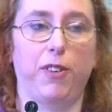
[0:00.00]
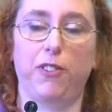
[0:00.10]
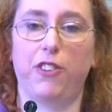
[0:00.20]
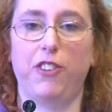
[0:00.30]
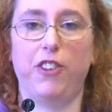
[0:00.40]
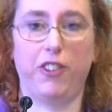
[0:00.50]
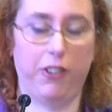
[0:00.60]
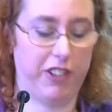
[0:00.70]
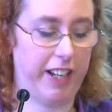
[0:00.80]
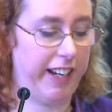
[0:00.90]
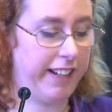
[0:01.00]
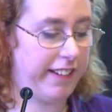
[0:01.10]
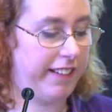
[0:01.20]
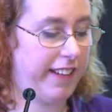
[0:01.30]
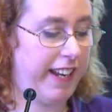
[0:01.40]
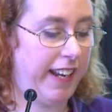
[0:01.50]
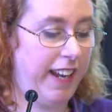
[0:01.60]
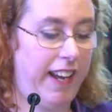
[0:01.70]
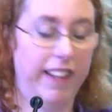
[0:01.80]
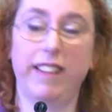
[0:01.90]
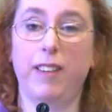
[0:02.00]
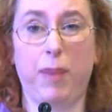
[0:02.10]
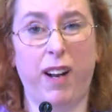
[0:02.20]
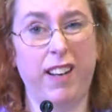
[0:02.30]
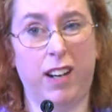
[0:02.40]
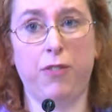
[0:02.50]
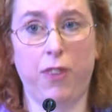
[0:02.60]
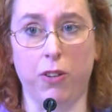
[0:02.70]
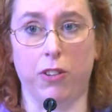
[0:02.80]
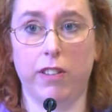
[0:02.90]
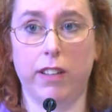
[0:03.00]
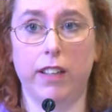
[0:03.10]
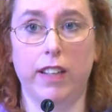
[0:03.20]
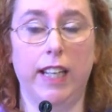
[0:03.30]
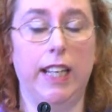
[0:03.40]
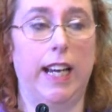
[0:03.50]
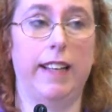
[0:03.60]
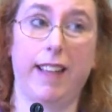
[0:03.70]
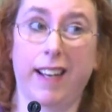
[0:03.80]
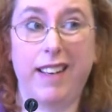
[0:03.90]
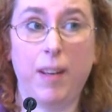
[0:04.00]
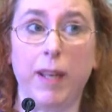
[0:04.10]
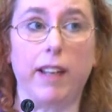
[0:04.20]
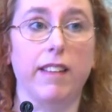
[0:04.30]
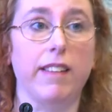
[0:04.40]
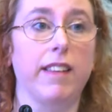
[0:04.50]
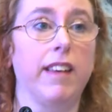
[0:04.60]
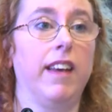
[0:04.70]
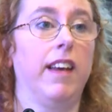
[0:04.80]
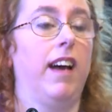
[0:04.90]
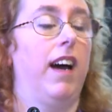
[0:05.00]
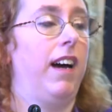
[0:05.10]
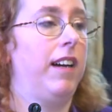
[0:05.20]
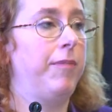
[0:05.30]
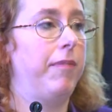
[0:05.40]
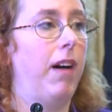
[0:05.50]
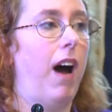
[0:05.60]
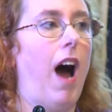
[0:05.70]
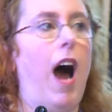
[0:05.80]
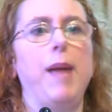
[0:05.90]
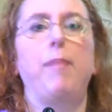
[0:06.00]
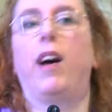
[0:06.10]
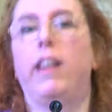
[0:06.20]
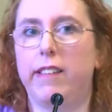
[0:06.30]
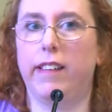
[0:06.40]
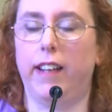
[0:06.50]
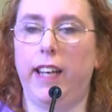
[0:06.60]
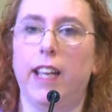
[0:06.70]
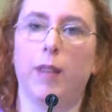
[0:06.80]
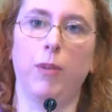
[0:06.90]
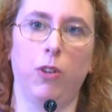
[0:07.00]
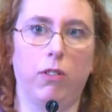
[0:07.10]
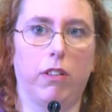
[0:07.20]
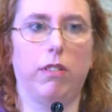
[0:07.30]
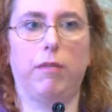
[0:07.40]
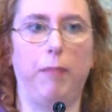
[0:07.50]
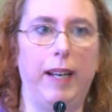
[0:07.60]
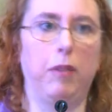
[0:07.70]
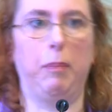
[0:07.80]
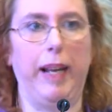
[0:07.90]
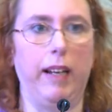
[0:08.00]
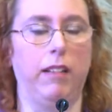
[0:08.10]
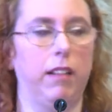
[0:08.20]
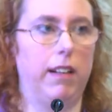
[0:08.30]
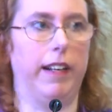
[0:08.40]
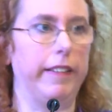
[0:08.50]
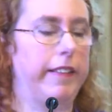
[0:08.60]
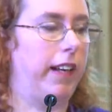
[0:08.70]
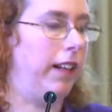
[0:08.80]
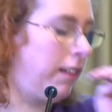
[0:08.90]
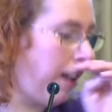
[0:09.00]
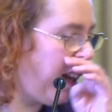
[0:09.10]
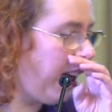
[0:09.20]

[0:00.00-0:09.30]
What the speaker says: for Constitutional Change and say this is partly our fault as academics. I personally am not male, pale and stale,